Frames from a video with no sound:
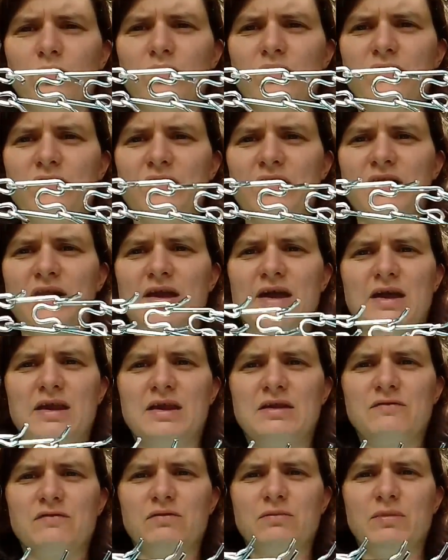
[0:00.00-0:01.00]
if you didn't get
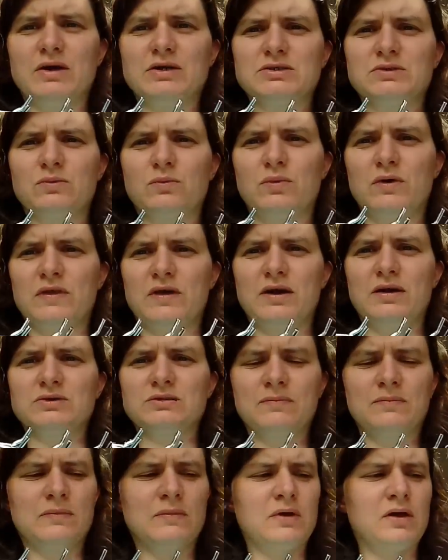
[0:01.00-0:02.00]
any information with
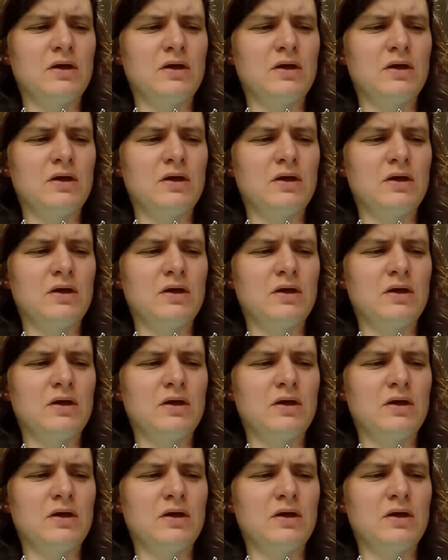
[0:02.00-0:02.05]
it.